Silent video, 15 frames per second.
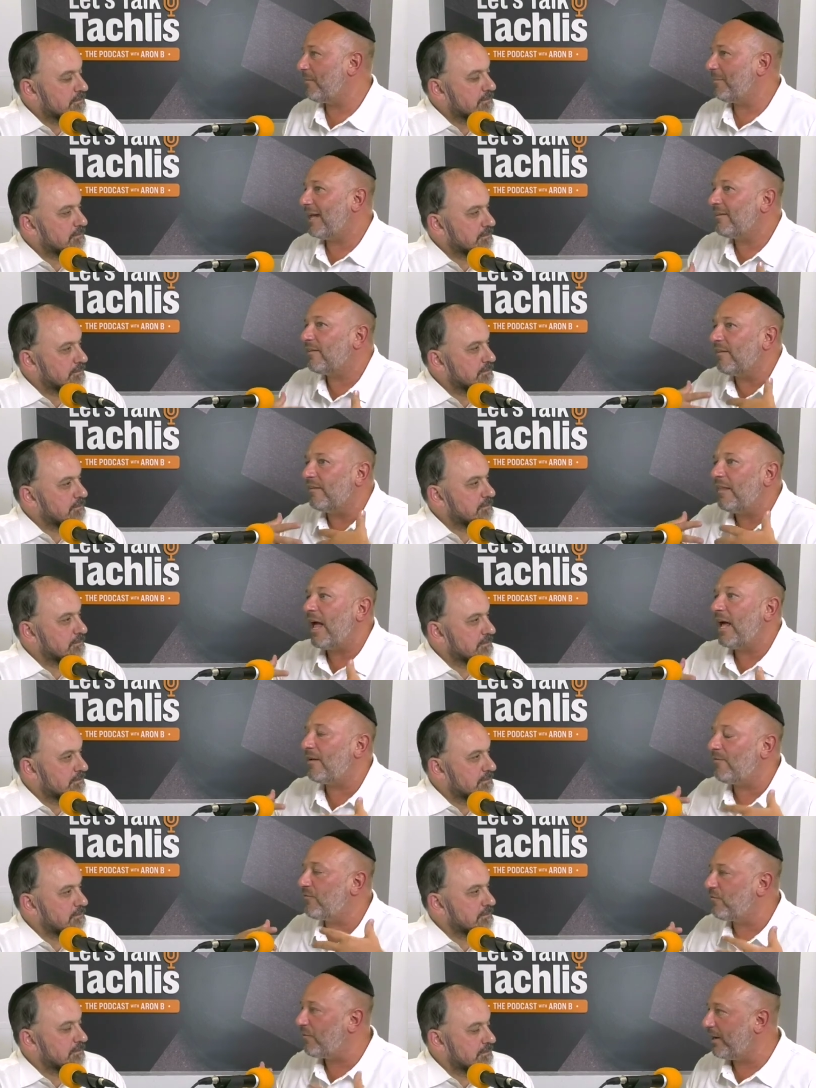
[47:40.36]
Speaker 1: it. i'm not
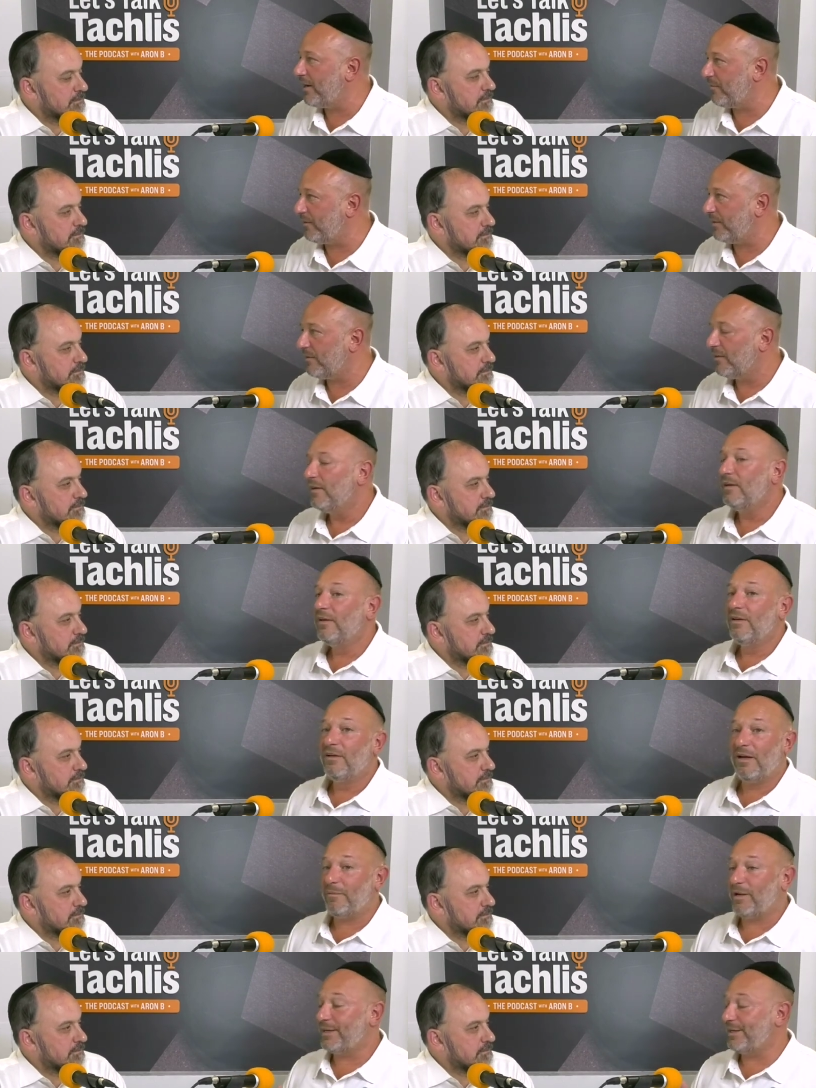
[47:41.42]
that afraid of it
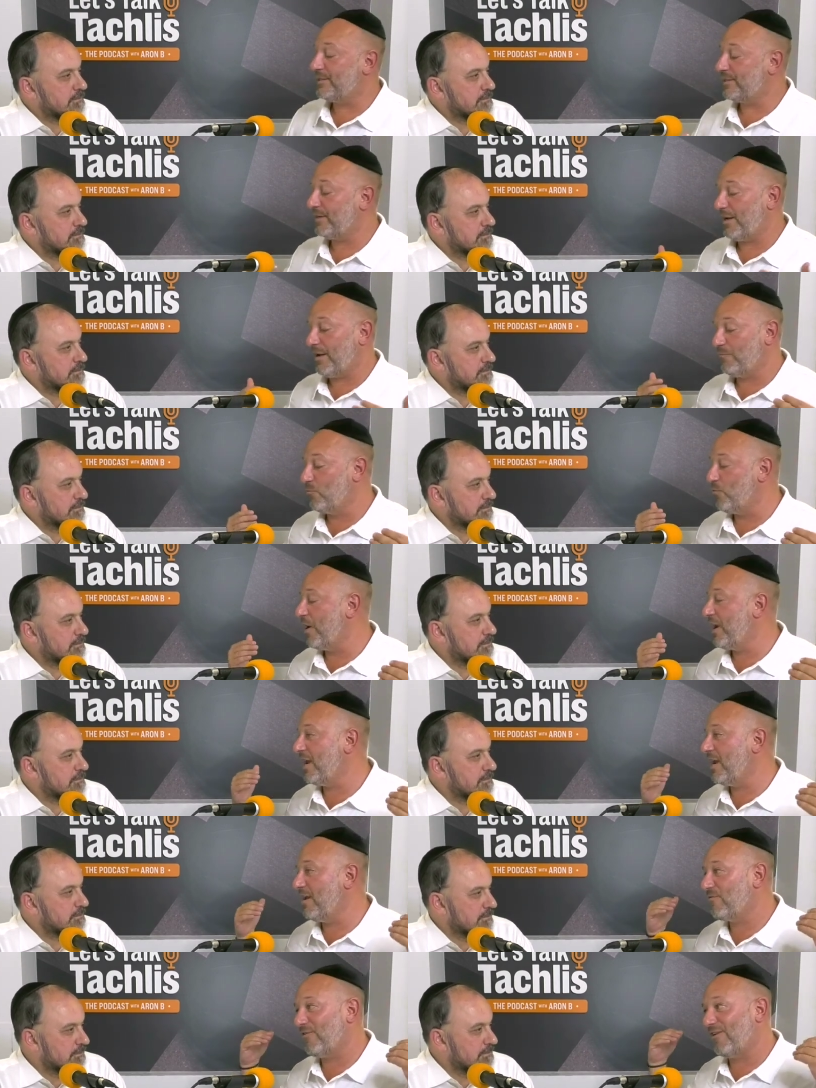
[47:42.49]
i'm not going to say i'm
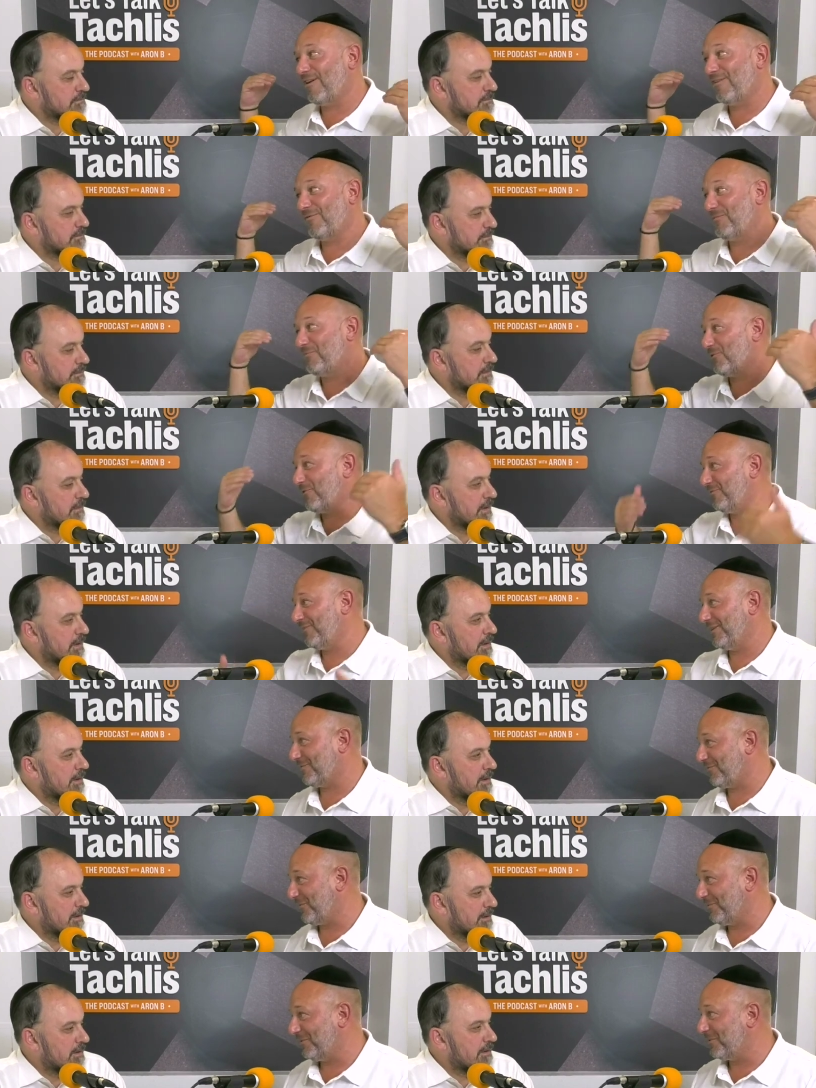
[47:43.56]
way far from perfect
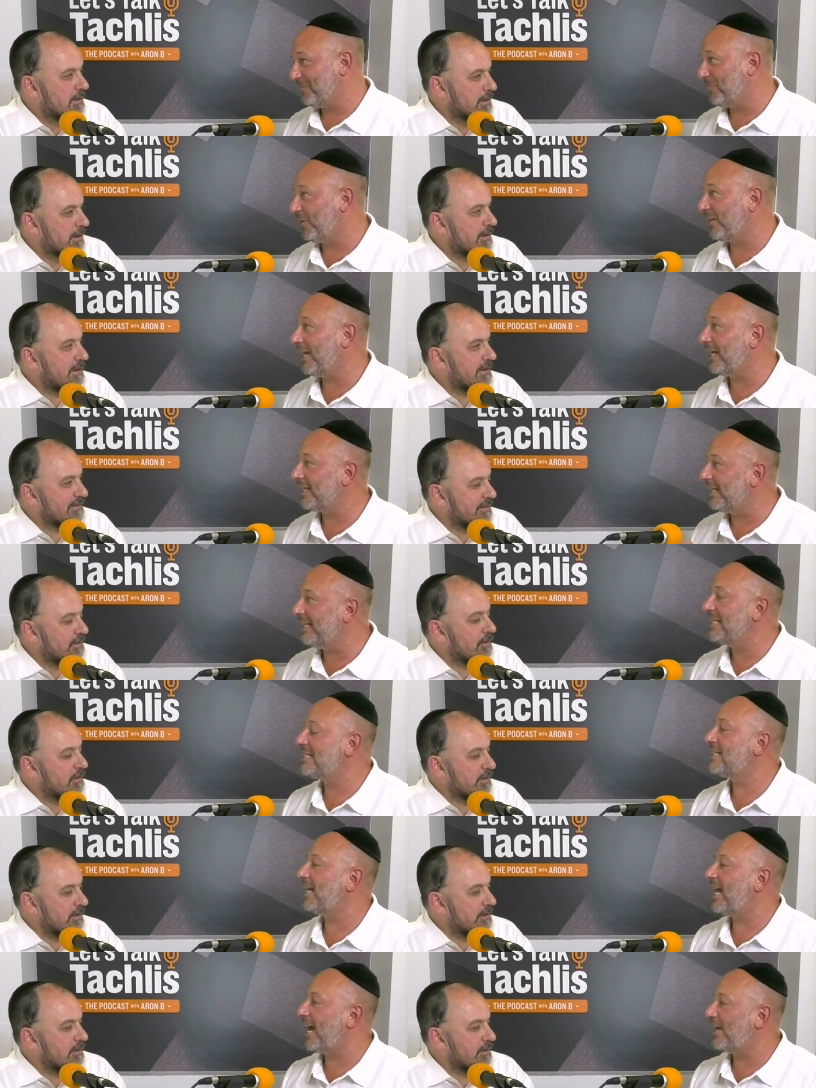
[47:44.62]
from it but I at
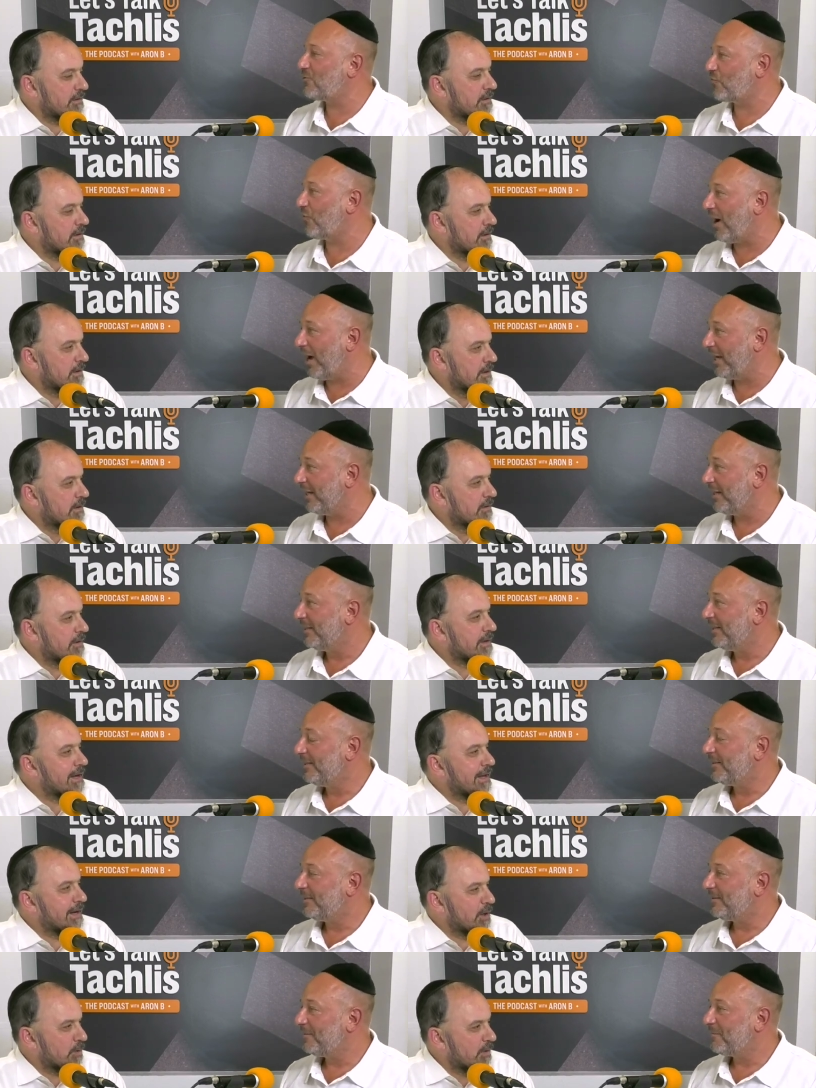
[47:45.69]
least i try
Speaker 2: you're
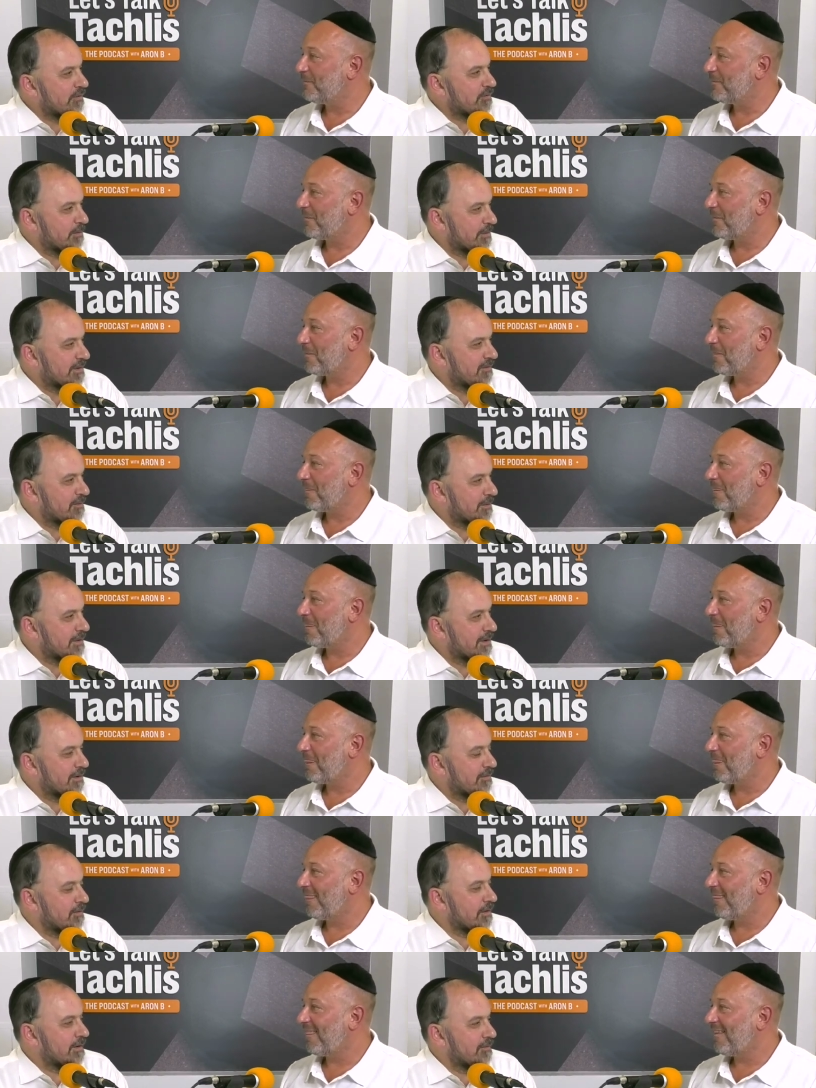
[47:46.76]
getting away from giving me
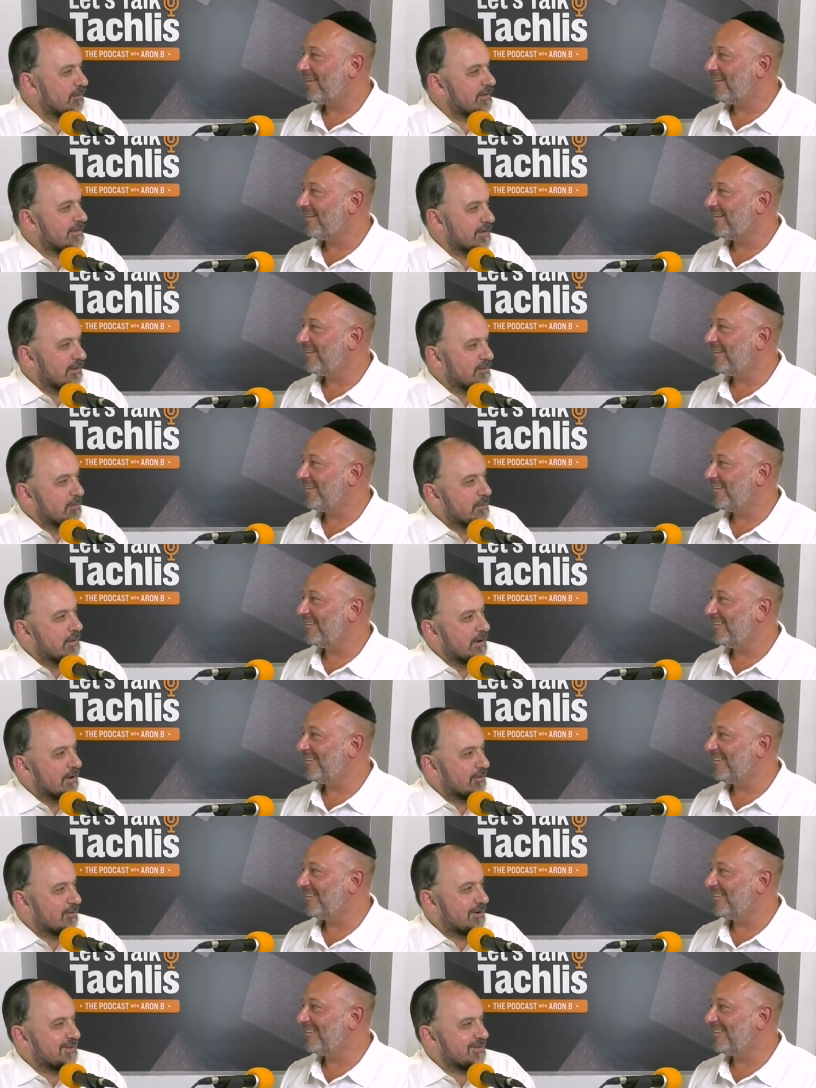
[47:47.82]
from giving yourself a
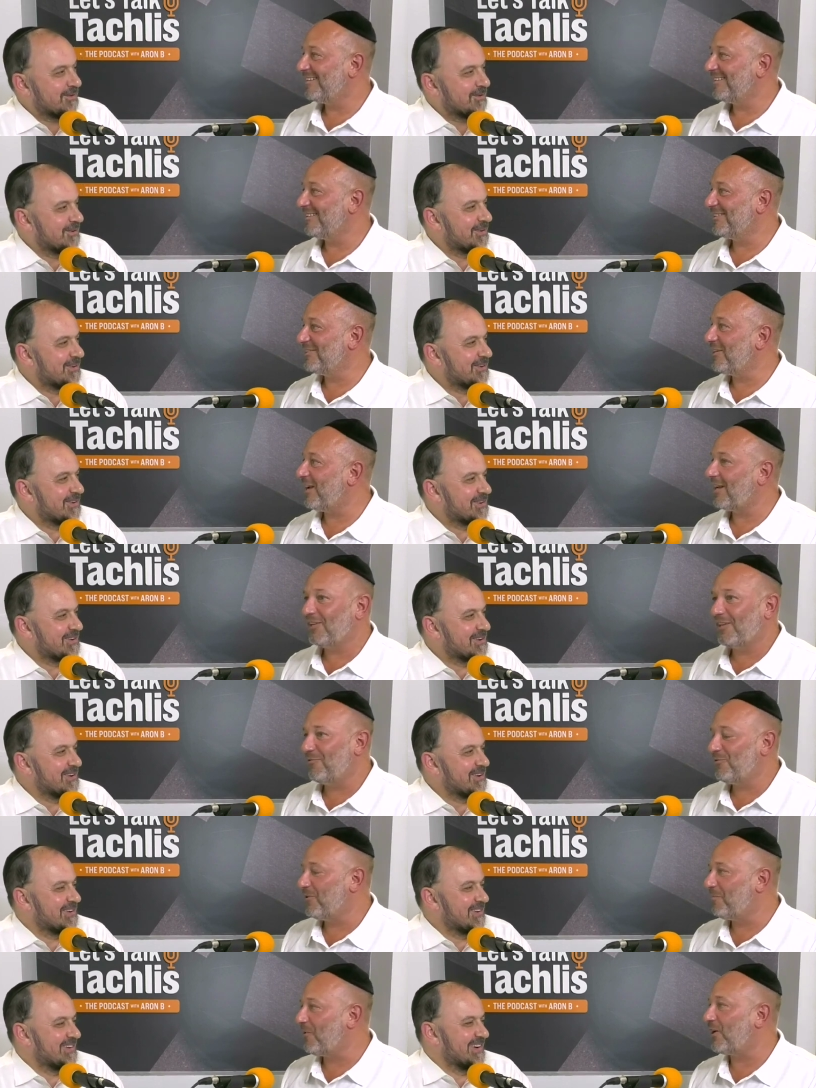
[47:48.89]
mark right
Speaker 1: i
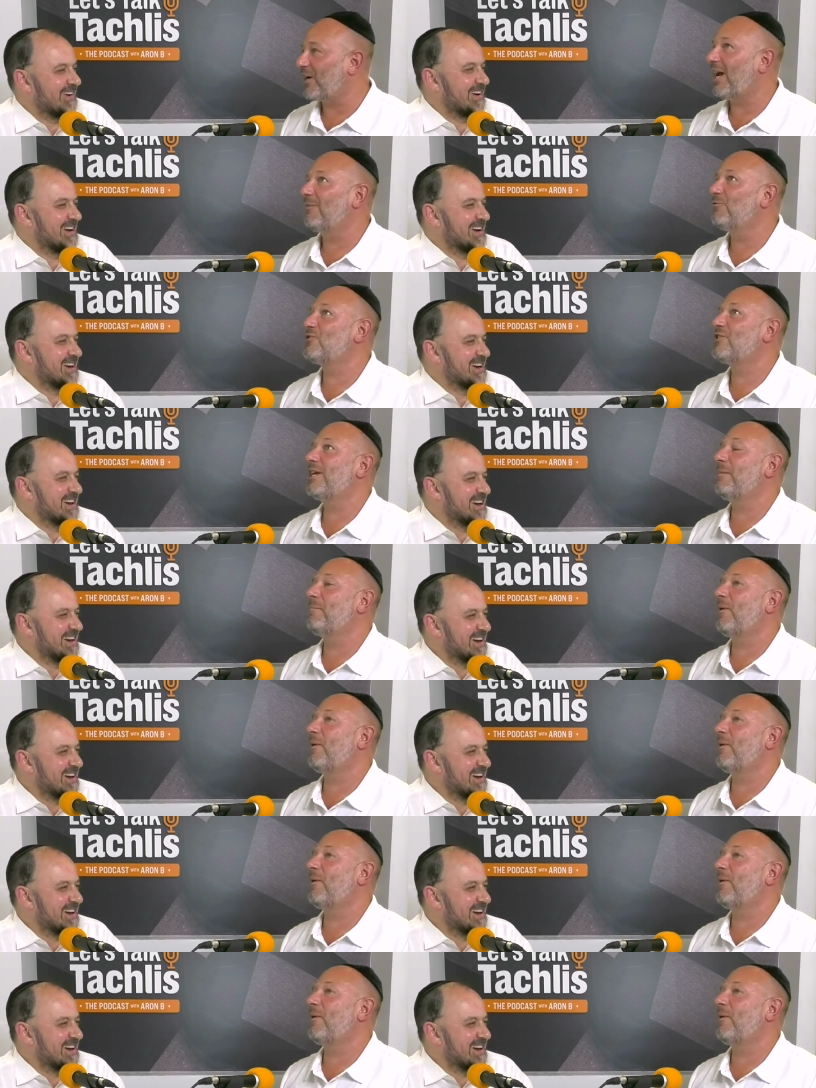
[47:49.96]
give you a mark i would say